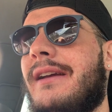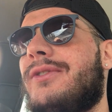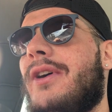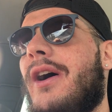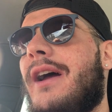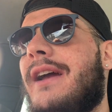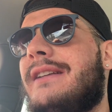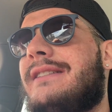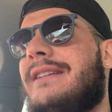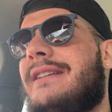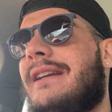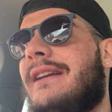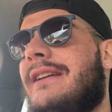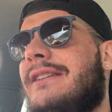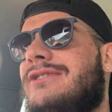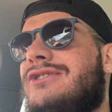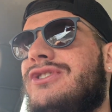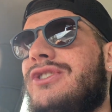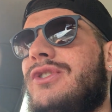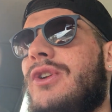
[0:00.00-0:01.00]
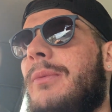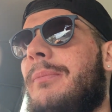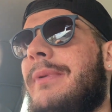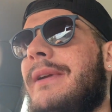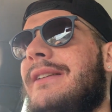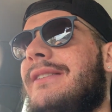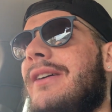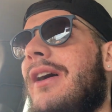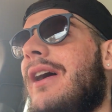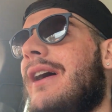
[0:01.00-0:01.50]
Dieting should not
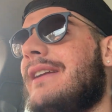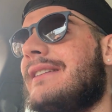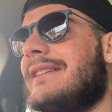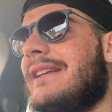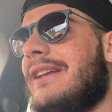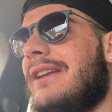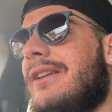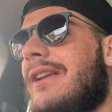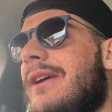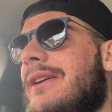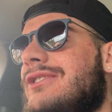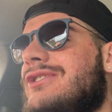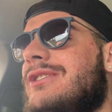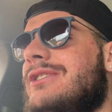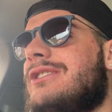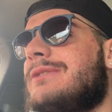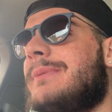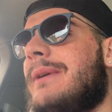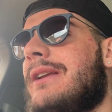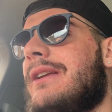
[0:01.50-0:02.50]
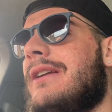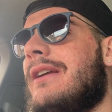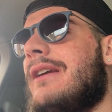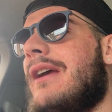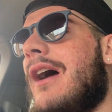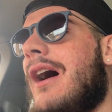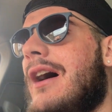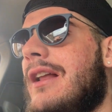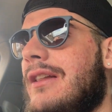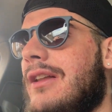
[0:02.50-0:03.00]
be dieting, you know, it should just be
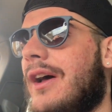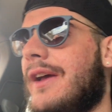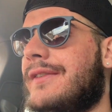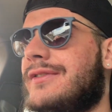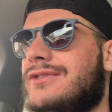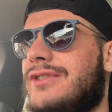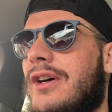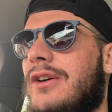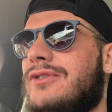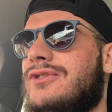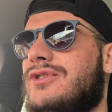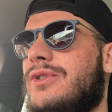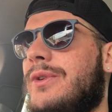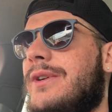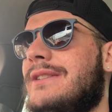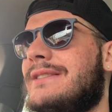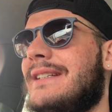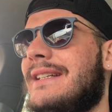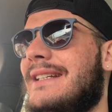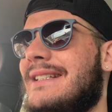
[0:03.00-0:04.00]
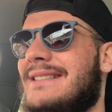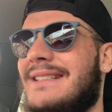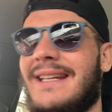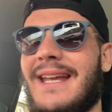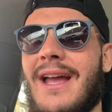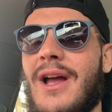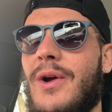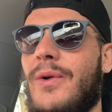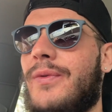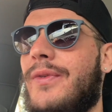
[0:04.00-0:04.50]
a lifestyle choice, eating
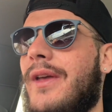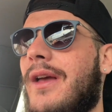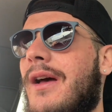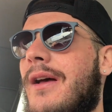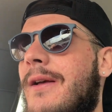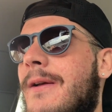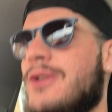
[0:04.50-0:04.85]
healthier.